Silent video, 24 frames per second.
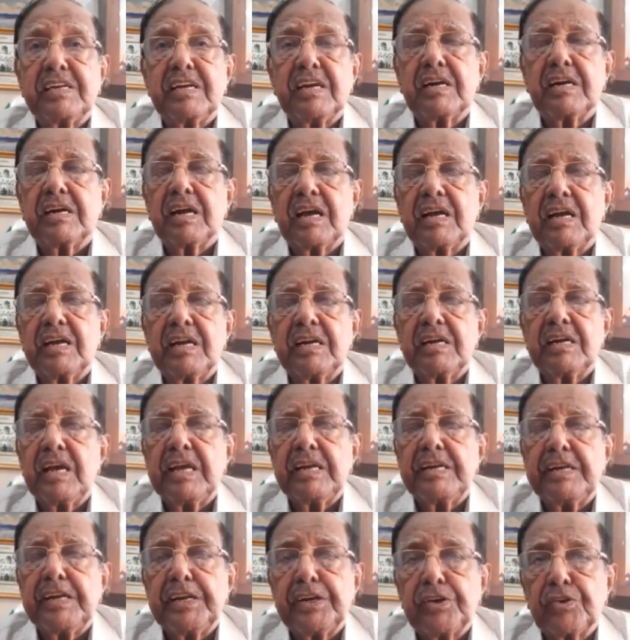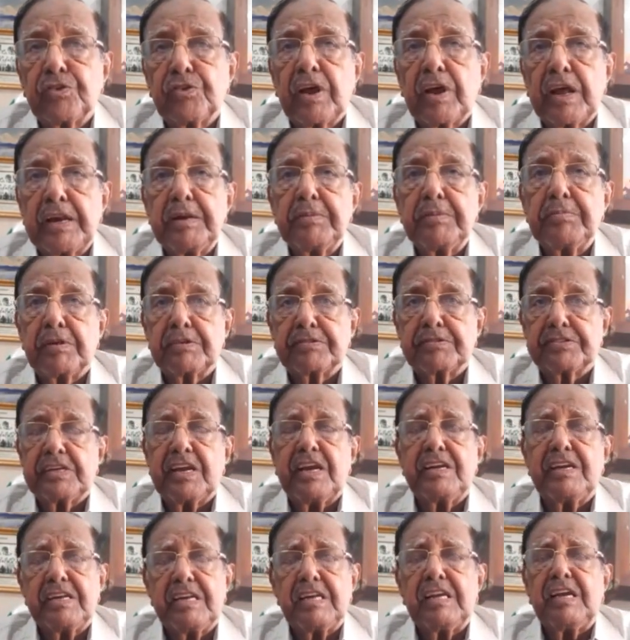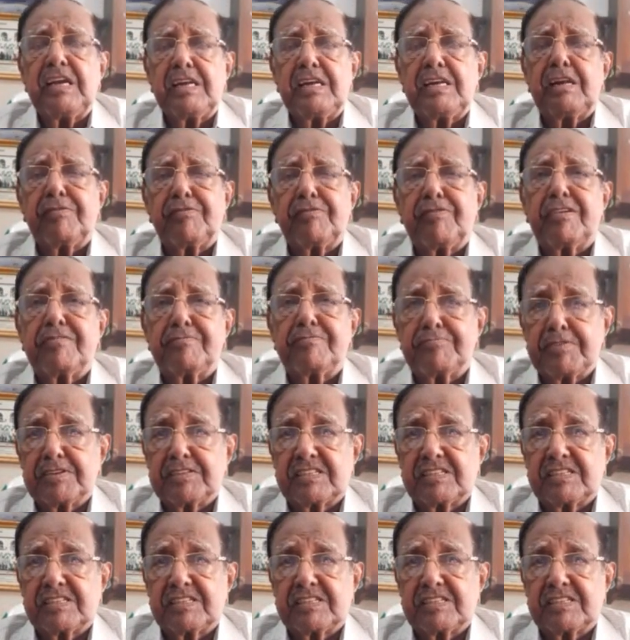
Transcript: 80 to 90%, 80, 85%,